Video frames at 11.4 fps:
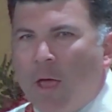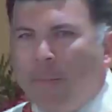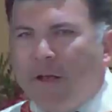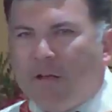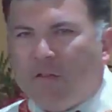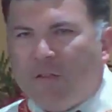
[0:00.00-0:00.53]

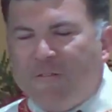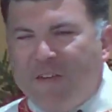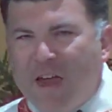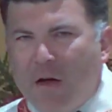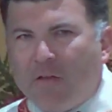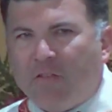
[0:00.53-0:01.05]
because the
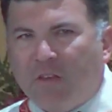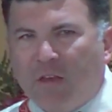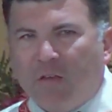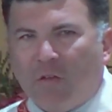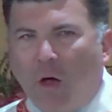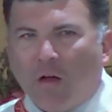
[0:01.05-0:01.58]

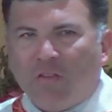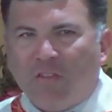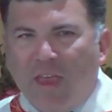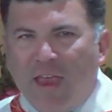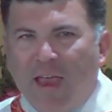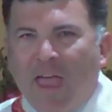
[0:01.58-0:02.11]
Pharisees are saying,